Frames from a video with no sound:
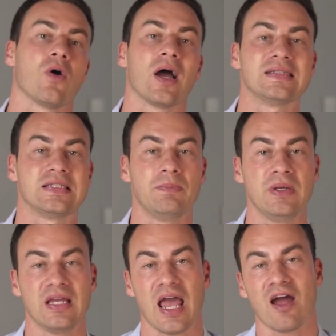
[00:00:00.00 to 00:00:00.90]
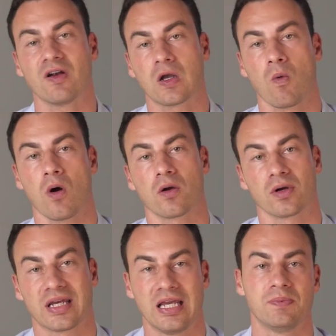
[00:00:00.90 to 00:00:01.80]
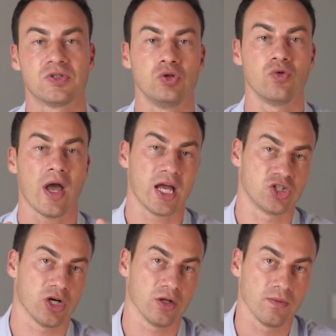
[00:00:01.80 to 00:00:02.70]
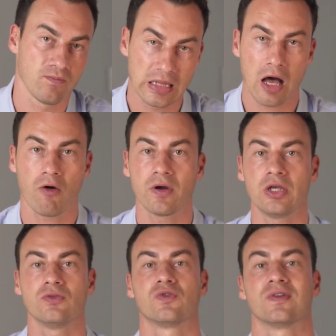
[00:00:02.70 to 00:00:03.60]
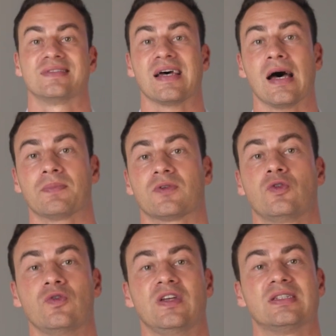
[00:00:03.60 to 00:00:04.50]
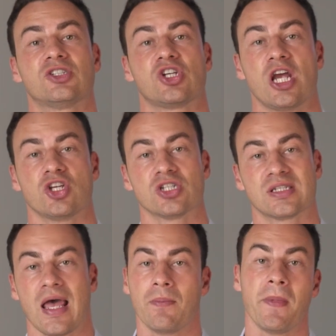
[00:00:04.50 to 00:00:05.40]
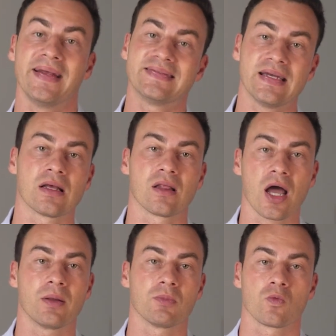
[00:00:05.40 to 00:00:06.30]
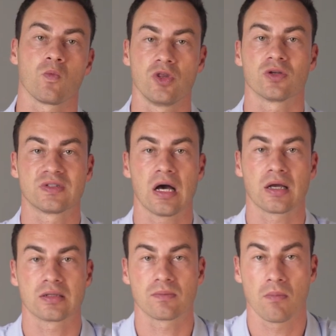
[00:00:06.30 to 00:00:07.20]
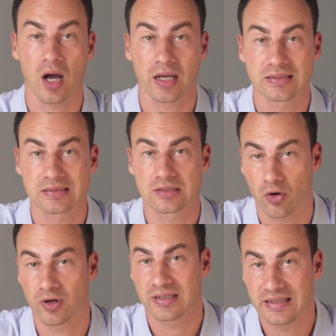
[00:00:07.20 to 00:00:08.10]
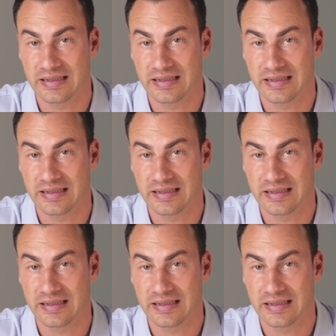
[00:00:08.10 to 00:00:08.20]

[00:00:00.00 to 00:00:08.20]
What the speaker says: your ICP every quarter keeps you agile, allowing you to adapt to these changes and maintain alignment with your target market's current